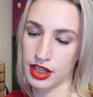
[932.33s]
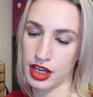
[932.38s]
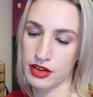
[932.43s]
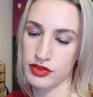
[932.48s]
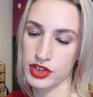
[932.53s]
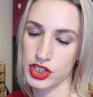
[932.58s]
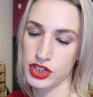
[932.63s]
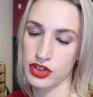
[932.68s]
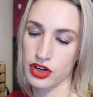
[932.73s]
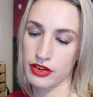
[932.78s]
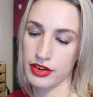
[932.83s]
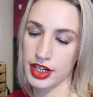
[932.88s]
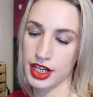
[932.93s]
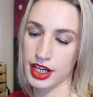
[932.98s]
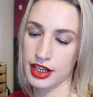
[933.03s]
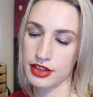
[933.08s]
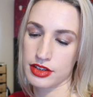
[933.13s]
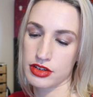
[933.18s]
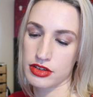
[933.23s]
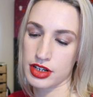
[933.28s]
A restoring
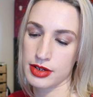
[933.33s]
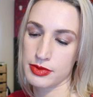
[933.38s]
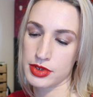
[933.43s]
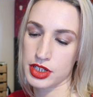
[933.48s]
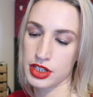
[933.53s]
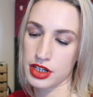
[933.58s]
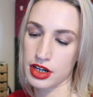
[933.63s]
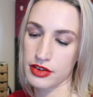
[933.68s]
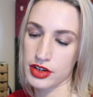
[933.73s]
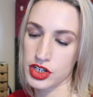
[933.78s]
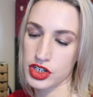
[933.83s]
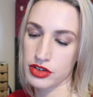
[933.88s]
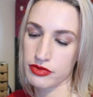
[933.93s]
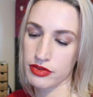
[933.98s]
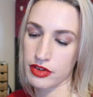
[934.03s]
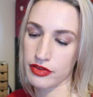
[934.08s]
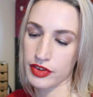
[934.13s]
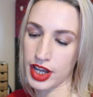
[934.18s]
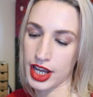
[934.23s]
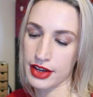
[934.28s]
hand cream to nourish and
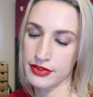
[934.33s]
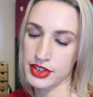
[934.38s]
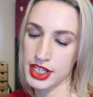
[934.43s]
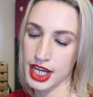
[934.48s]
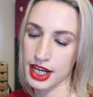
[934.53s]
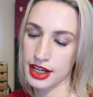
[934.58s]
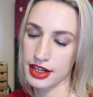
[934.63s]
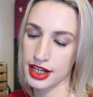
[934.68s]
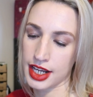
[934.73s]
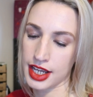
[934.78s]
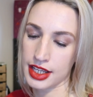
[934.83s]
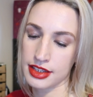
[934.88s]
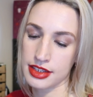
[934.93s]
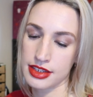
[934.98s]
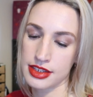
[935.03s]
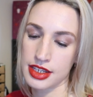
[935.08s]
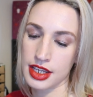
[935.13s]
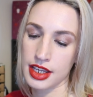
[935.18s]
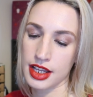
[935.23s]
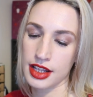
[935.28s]
revive tired
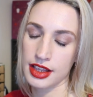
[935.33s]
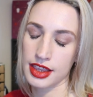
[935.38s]
hands.